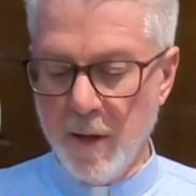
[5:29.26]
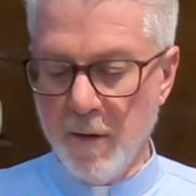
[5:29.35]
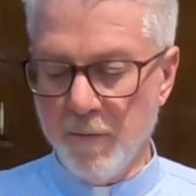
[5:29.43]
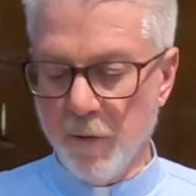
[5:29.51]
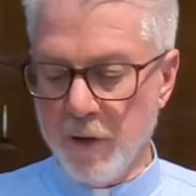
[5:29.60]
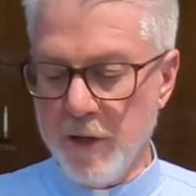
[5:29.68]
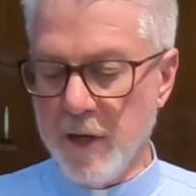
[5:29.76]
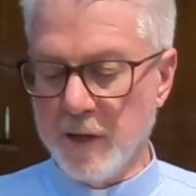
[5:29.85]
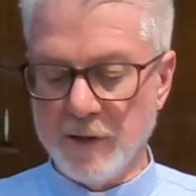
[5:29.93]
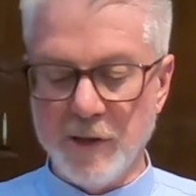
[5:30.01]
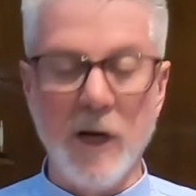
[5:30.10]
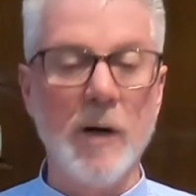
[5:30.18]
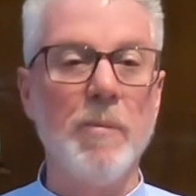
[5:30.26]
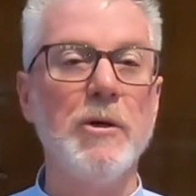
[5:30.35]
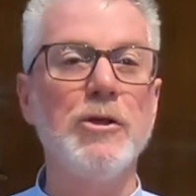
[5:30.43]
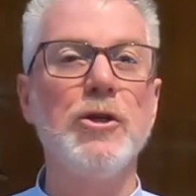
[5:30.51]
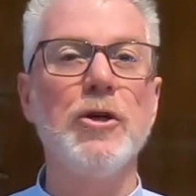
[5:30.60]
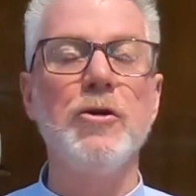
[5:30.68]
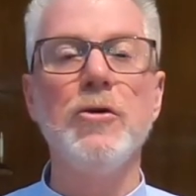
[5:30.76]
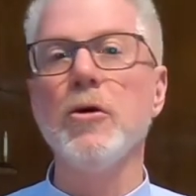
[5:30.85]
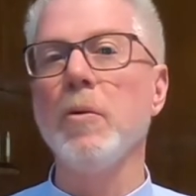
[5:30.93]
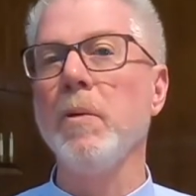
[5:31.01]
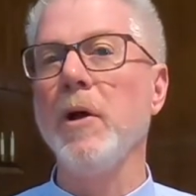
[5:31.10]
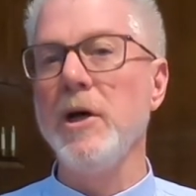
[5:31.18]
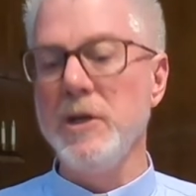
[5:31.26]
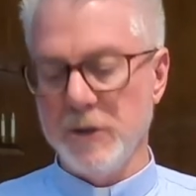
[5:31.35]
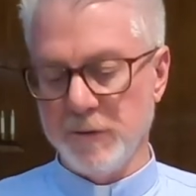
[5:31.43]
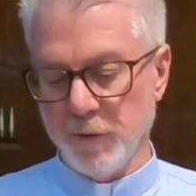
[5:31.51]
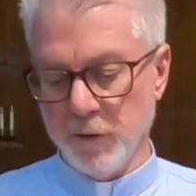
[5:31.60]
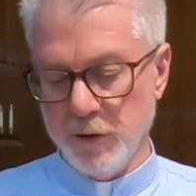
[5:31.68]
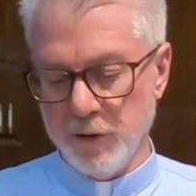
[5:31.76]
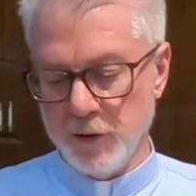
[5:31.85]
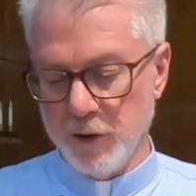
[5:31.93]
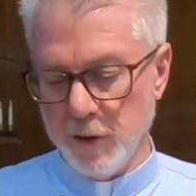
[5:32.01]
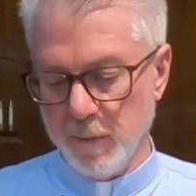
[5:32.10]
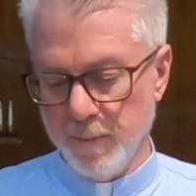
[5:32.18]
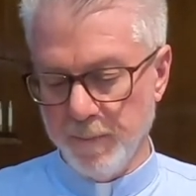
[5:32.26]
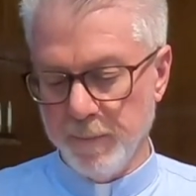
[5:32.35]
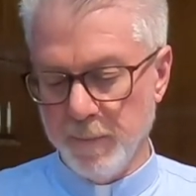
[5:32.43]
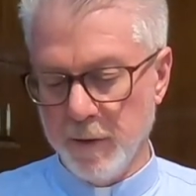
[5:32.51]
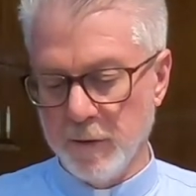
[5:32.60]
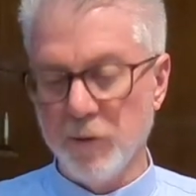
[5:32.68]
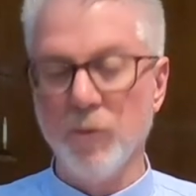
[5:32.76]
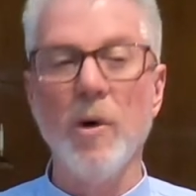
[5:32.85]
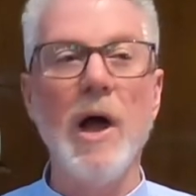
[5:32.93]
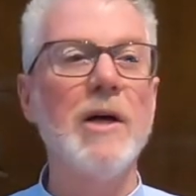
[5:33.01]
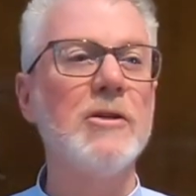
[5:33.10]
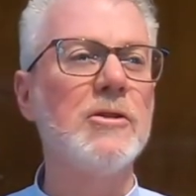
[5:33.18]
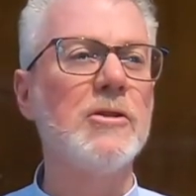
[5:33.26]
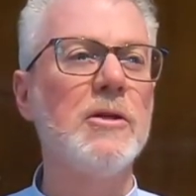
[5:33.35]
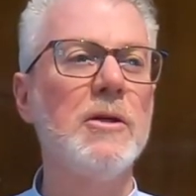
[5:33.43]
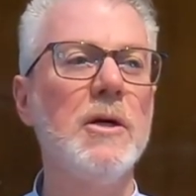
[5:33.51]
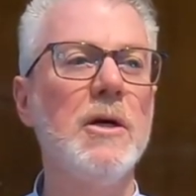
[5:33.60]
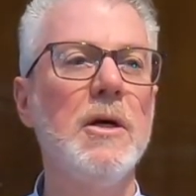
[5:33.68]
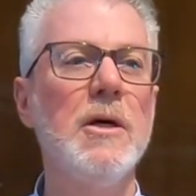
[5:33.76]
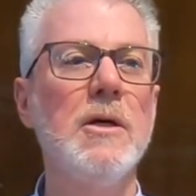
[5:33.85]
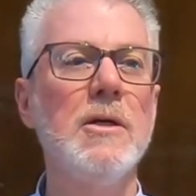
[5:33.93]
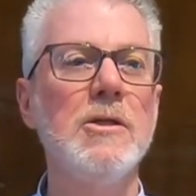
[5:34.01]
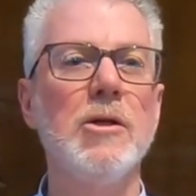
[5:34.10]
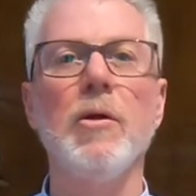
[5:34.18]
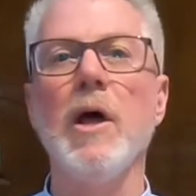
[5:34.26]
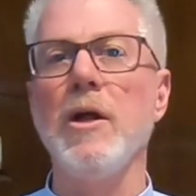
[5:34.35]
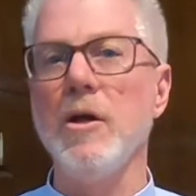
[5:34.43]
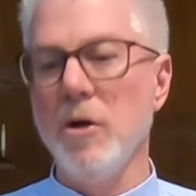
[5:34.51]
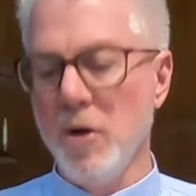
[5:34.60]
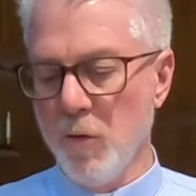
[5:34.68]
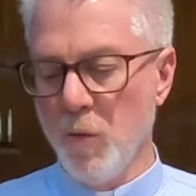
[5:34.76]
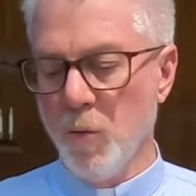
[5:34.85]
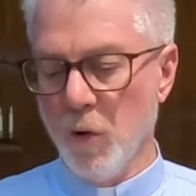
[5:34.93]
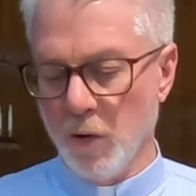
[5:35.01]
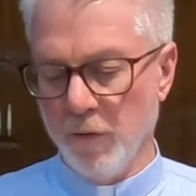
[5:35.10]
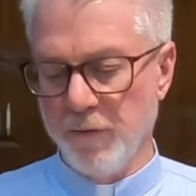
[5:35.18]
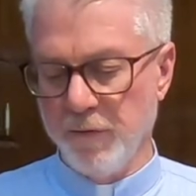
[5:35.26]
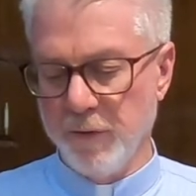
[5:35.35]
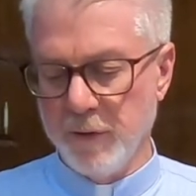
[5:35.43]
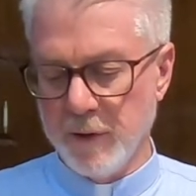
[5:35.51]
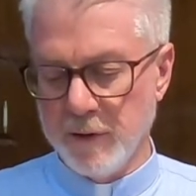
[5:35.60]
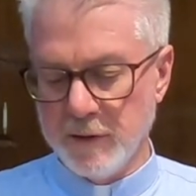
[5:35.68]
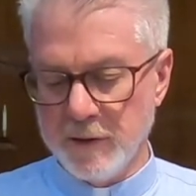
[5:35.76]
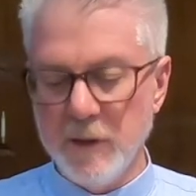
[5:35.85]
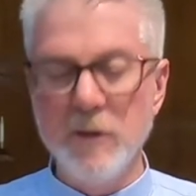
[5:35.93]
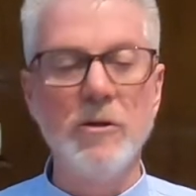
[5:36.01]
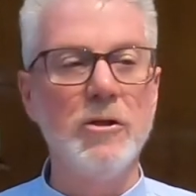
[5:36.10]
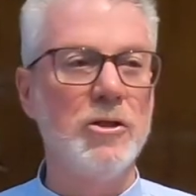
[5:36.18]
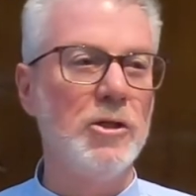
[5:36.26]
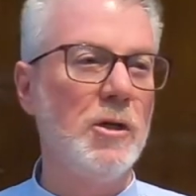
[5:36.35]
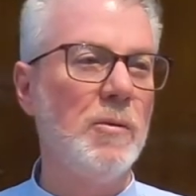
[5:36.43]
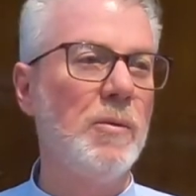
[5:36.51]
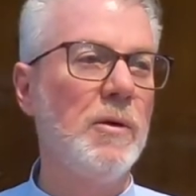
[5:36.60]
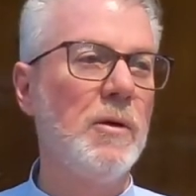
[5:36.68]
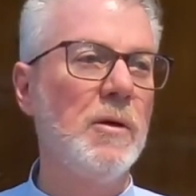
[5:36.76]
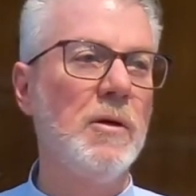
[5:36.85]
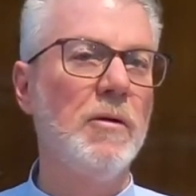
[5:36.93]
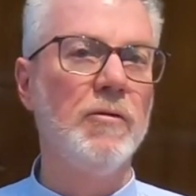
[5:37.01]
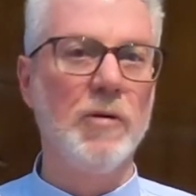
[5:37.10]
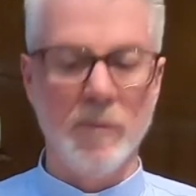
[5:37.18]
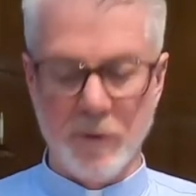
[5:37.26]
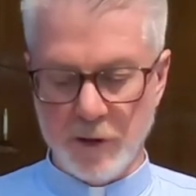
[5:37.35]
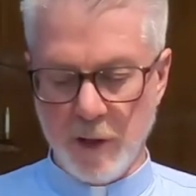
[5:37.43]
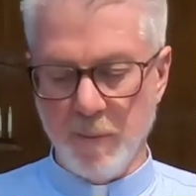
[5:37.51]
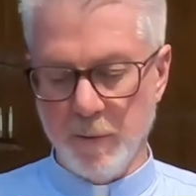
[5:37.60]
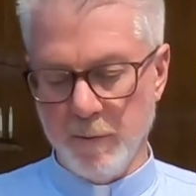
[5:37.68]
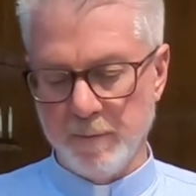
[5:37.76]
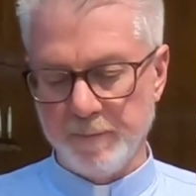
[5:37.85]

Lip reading: for he has set up a secure place for his sheep to rest, so that no wolf can steal the sheep from the shepherd.